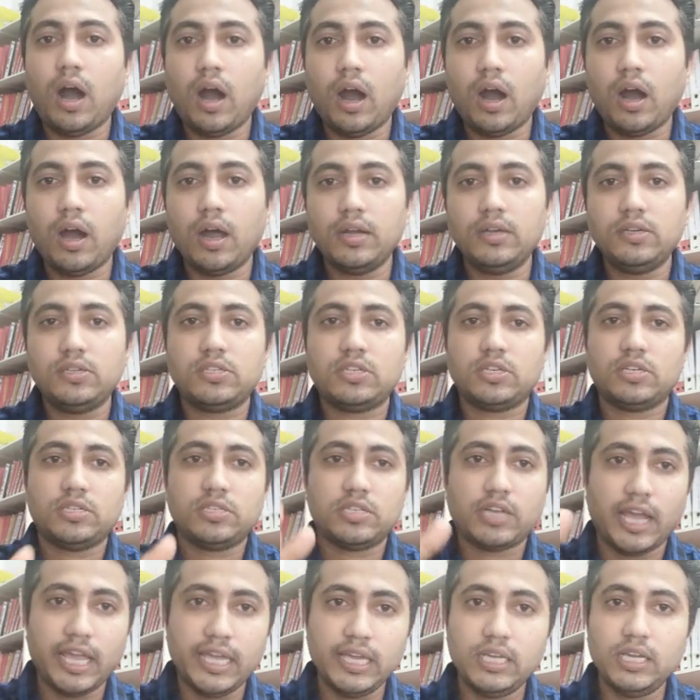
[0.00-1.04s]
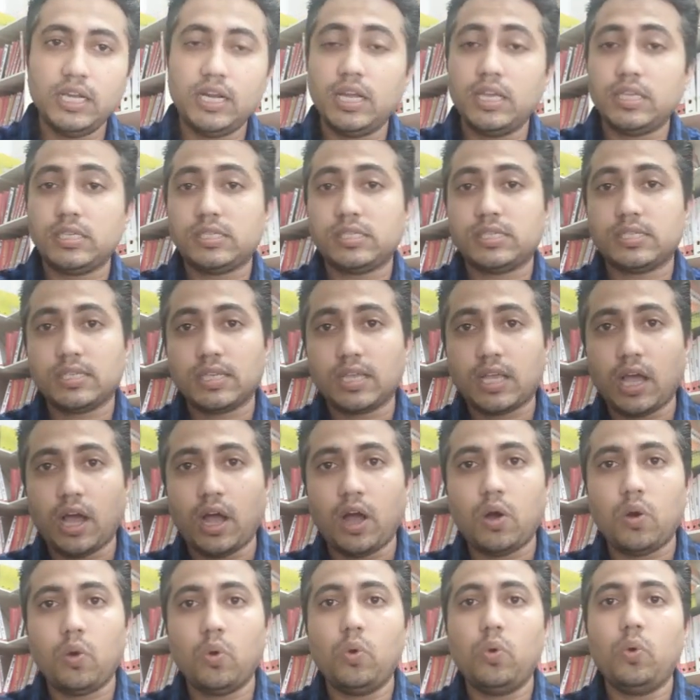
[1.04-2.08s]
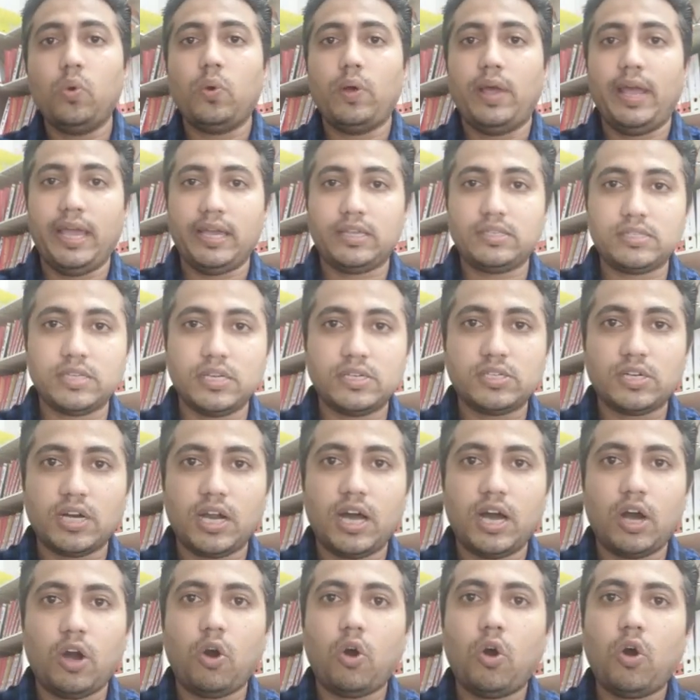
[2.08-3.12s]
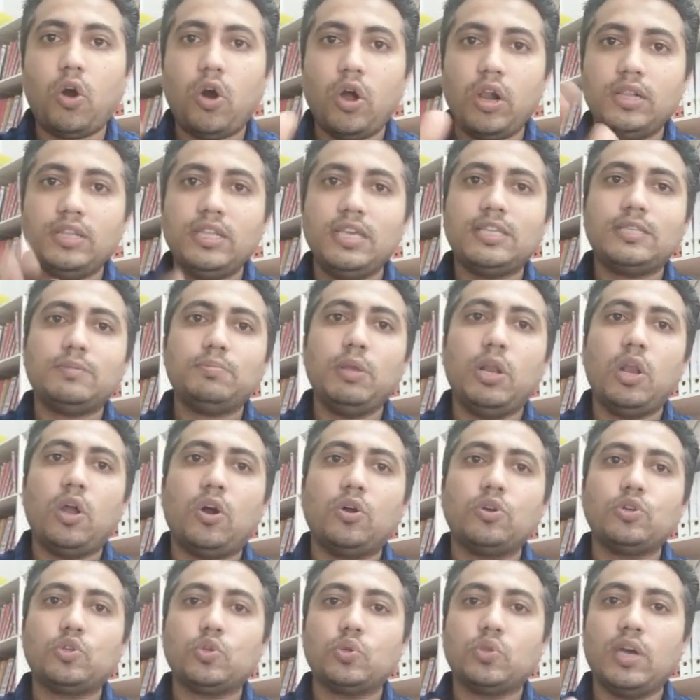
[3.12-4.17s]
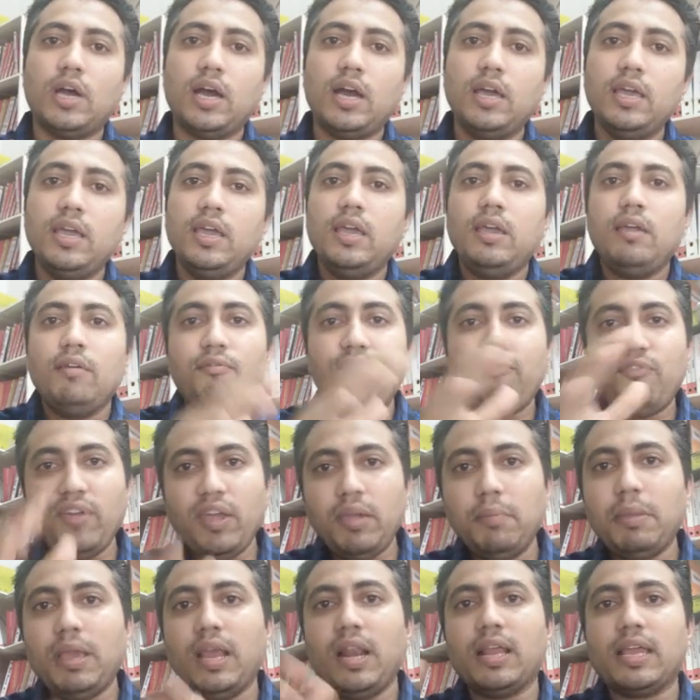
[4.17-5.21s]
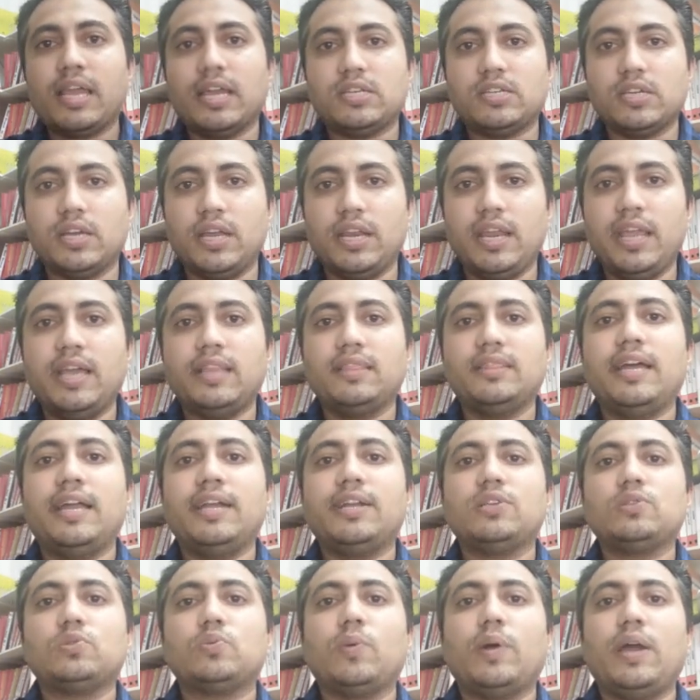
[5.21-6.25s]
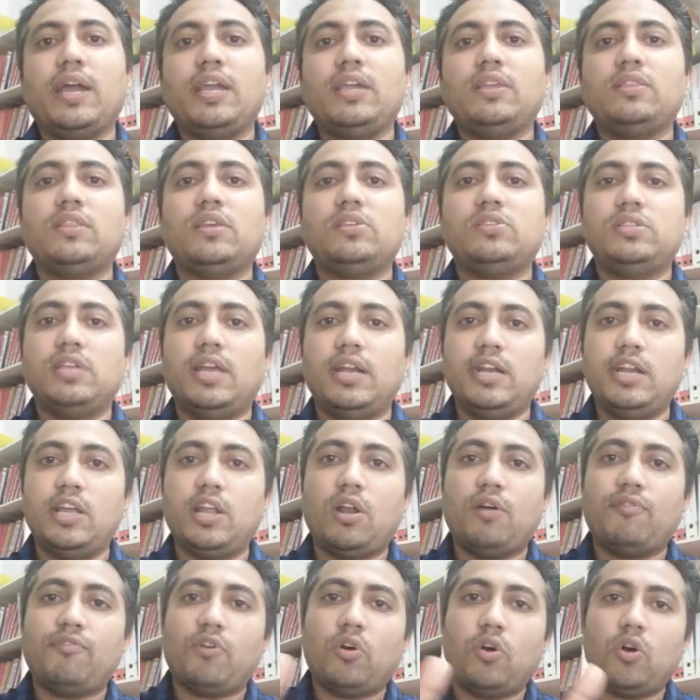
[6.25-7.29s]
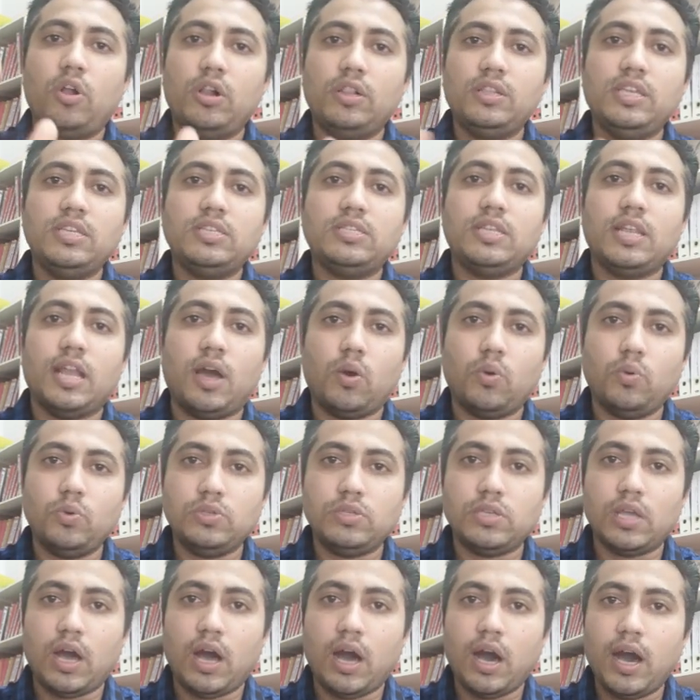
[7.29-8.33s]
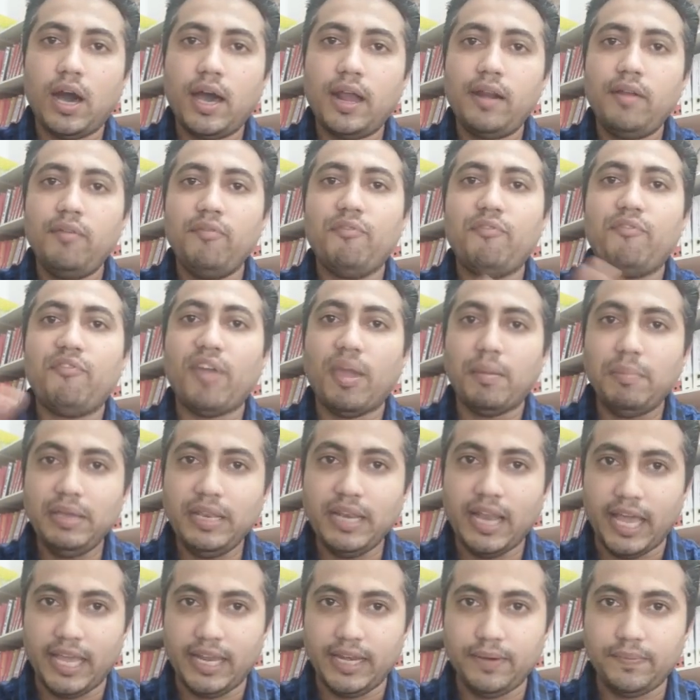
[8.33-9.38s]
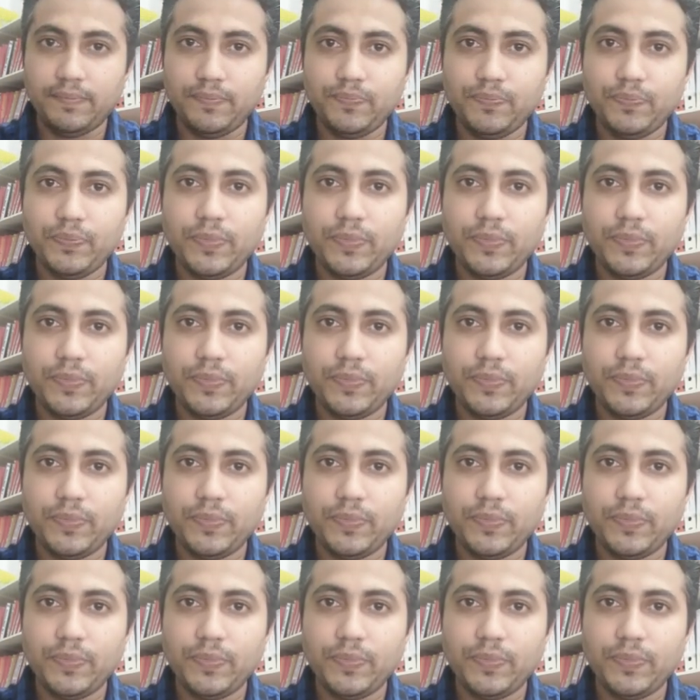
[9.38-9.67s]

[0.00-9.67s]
aunt tigress cow etc all these belong to the female category and that is why the gender of all these nouns are feminine